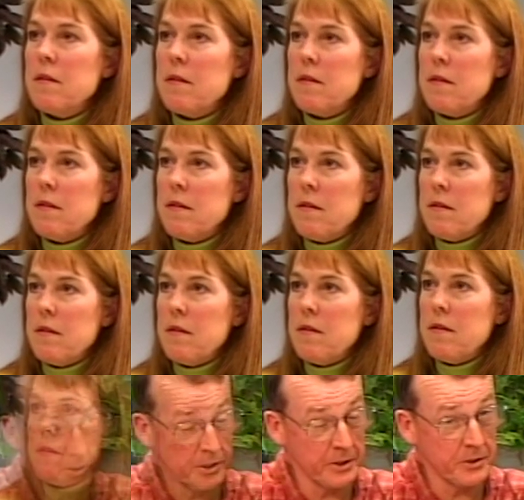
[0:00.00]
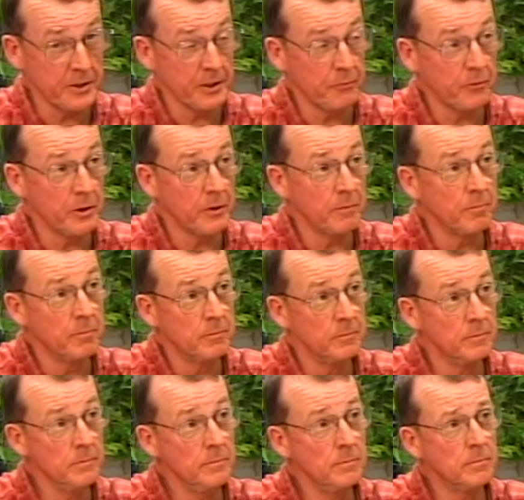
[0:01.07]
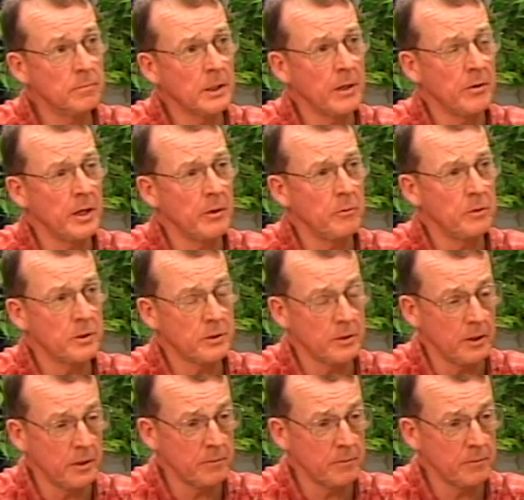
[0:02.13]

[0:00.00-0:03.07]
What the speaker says: that was a condition of I think it was